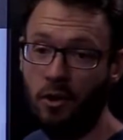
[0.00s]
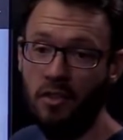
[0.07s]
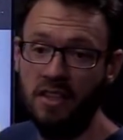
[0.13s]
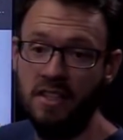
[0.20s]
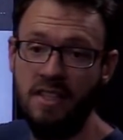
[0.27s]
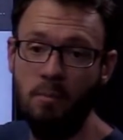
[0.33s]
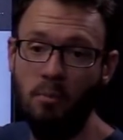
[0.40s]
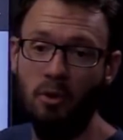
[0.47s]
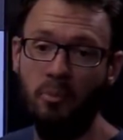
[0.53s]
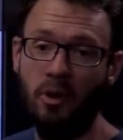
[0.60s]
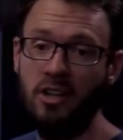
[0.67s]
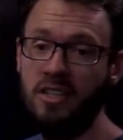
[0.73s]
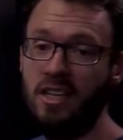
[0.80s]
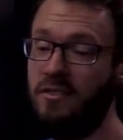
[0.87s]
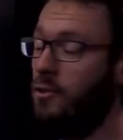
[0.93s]
for, this simple
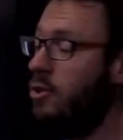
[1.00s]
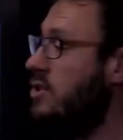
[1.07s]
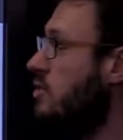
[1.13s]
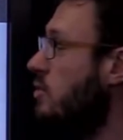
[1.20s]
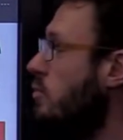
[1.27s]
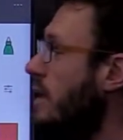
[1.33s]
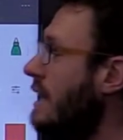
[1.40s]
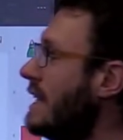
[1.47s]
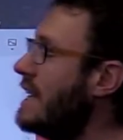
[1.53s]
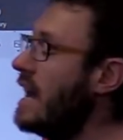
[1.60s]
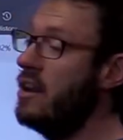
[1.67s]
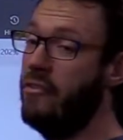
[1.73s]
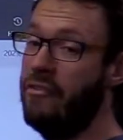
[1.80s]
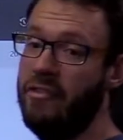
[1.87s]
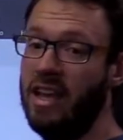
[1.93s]
process for, is to really
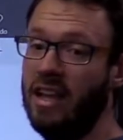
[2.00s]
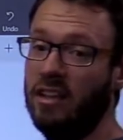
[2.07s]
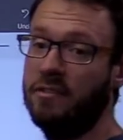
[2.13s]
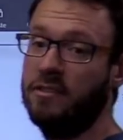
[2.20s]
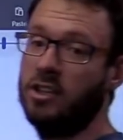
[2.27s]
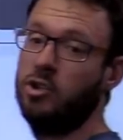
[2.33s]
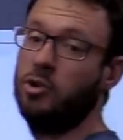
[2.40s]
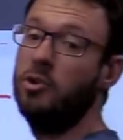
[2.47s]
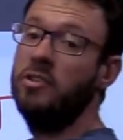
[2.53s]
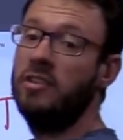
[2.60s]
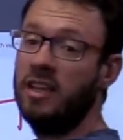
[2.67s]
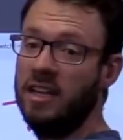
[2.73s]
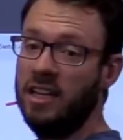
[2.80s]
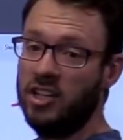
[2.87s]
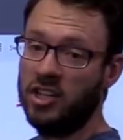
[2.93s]
get a feel of the truth
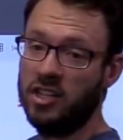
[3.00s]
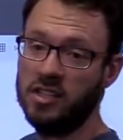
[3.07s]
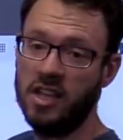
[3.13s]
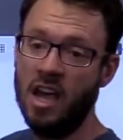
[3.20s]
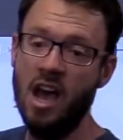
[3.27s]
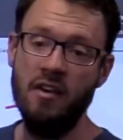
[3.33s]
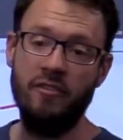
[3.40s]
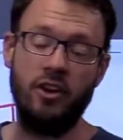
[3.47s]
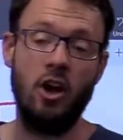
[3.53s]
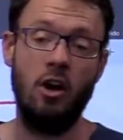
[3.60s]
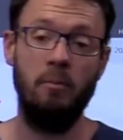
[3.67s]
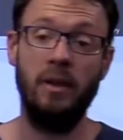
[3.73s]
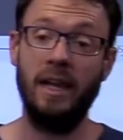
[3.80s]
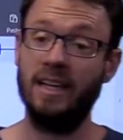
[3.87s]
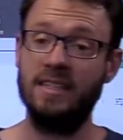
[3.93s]
conditions for
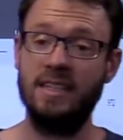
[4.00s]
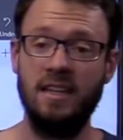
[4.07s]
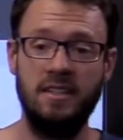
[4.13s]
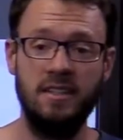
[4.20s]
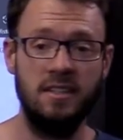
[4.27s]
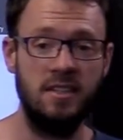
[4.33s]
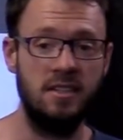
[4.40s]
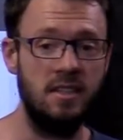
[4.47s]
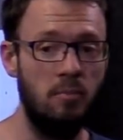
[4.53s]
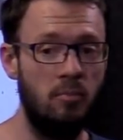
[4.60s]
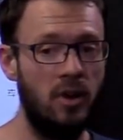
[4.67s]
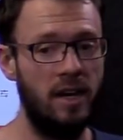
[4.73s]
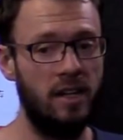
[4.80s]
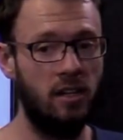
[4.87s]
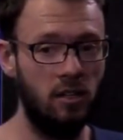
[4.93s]
complex sentences in
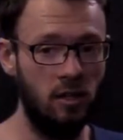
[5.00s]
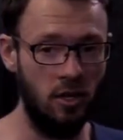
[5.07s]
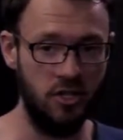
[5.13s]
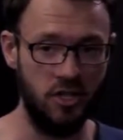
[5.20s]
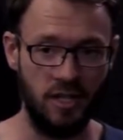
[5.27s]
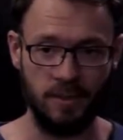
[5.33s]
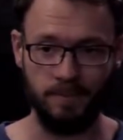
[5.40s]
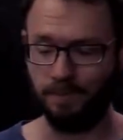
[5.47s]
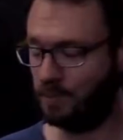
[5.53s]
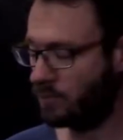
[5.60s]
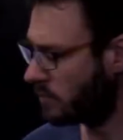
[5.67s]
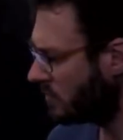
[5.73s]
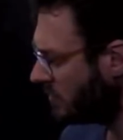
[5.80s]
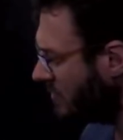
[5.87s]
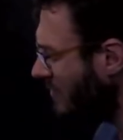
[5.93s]
predicate logic.
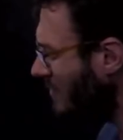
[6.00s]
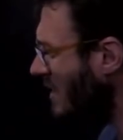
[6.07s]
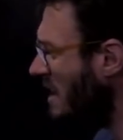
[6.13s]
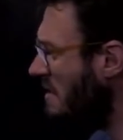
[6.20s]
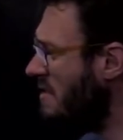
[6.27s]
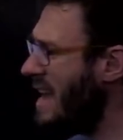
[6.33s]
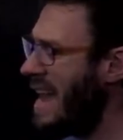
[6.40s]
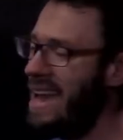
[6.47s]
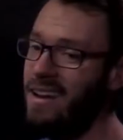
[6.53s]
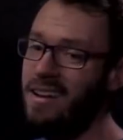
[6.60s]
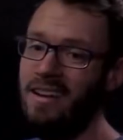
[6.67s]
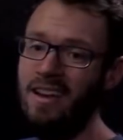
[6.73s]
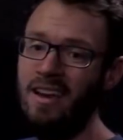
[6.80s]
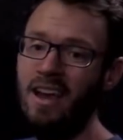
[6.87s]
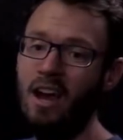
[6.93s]

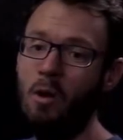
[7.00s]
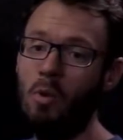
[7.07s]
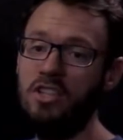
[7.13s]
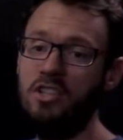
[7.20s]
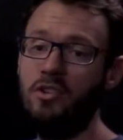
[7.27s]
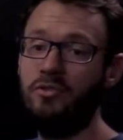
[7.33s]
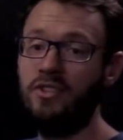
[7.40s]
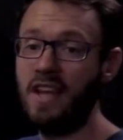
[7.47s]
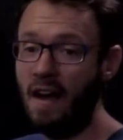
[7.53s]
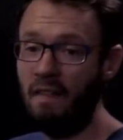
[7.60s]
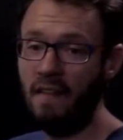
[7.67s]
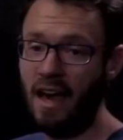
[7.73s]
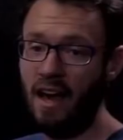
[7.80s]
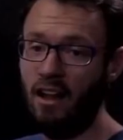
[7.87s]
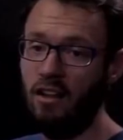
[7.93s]
Then, once you've
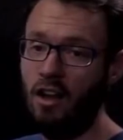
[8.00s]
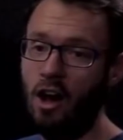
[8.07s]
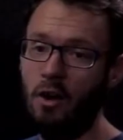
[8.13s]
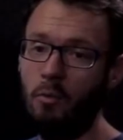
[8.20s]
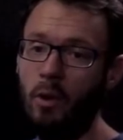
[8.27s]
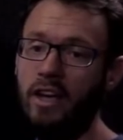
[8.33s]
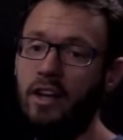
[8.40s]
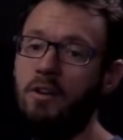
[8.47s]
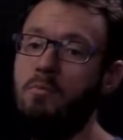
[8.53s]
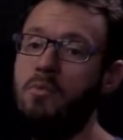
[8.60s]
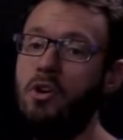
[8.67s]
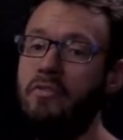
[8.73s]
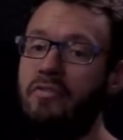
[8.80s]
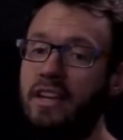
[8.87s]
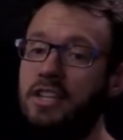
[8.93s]
done that a lot, we're going to
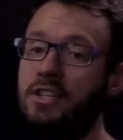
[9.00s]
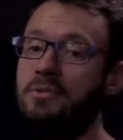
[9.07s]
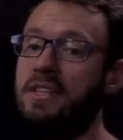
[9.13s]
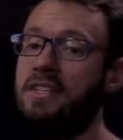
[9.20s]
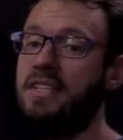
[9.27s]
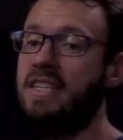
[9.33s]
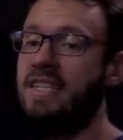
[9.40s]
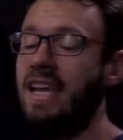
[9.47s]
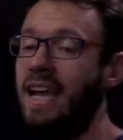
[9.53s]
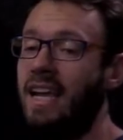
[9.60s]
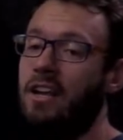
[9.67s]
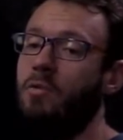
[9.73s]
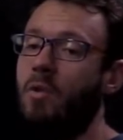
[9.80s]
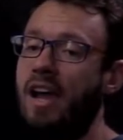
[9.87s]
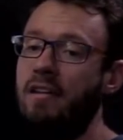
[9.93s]
move into a
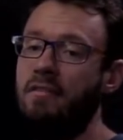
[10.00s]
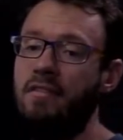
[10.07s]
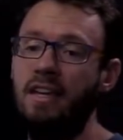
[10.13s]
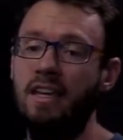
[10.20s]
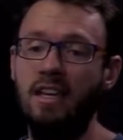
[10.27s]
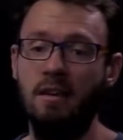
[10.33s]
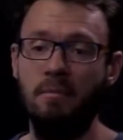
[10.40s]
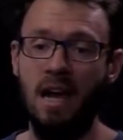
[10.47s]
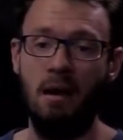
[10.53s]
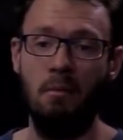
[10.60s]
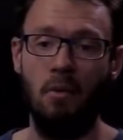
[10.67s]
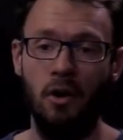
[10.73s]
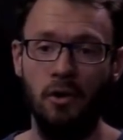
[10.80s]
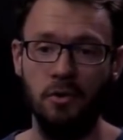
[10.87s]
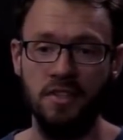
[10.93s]
second way of thinking about
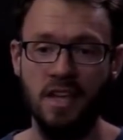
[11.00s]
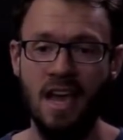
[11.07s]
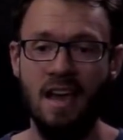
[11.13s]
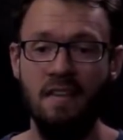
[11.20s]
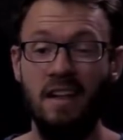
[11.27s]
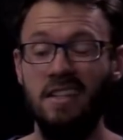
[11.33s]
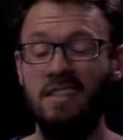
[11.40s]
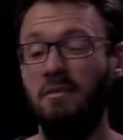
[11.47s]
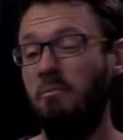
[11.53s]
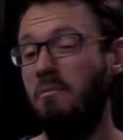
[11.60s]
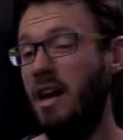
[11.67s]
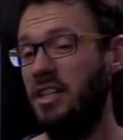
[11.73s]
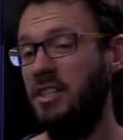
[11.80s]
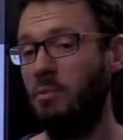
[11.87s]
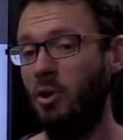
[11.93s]
models that is a
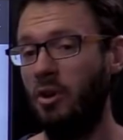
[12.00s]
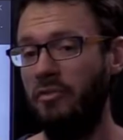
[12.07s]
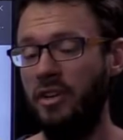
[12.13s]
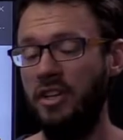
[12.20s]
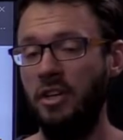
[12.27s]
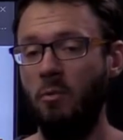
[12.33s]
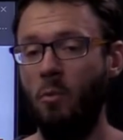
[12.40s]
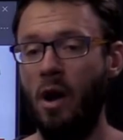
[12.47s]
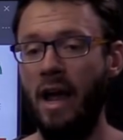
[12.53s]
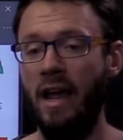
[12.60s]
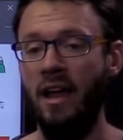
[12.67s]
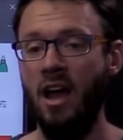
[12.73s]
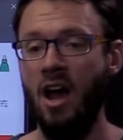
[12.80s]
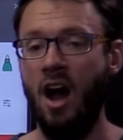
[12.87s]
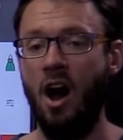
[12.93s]
much more efficient
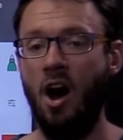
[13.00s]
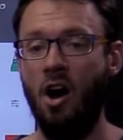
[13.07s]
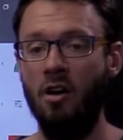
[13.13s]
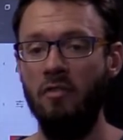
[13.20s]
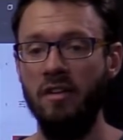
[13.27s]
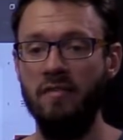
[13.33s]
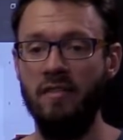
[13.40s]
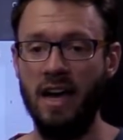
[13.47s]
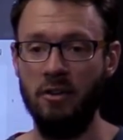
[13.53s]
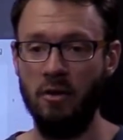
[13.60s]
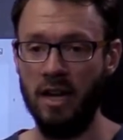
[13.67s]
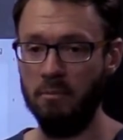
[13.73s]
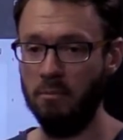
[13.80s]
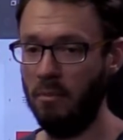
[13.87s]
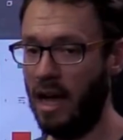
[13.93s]
way of
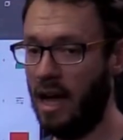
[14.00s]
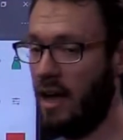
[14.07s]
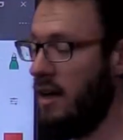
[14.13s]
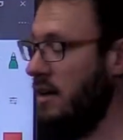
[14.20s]
evaluating